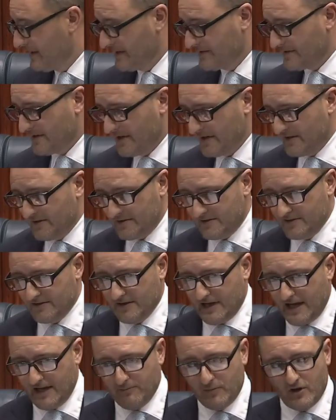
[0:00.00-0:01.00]
as I used
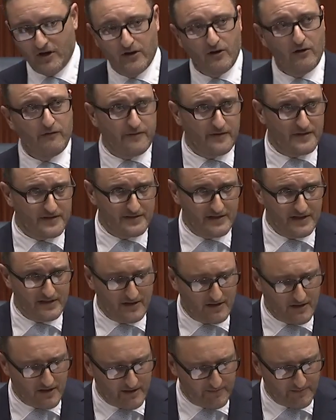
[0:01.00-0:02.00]
to have my office near
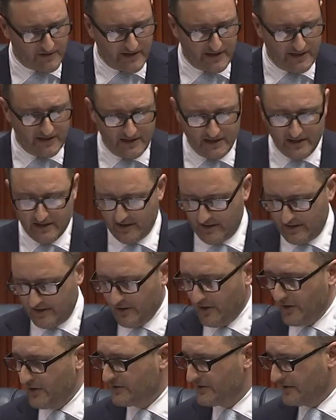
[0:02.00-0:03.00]
the library,
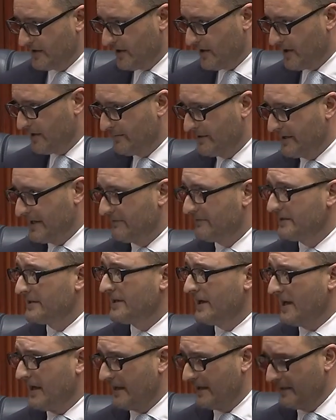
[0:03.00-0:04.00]
go to the library
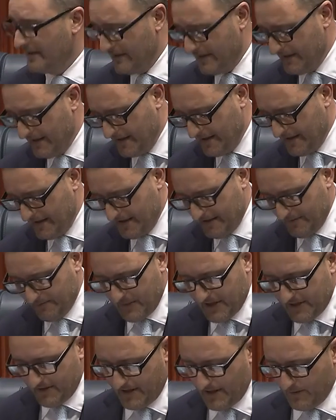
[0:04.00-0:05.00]
every day.
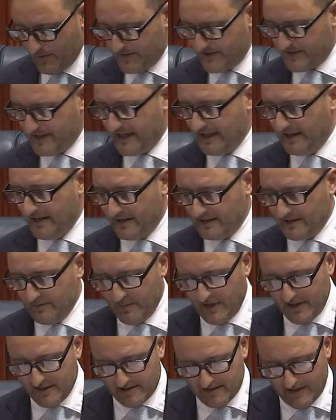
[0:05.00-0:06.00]
But that was to collect the
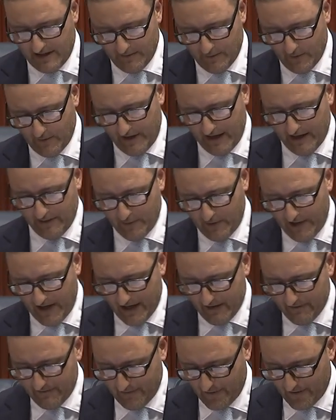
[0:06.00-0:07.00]
mints that they would
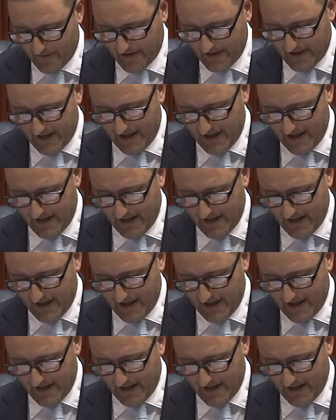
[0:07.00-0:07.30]
have on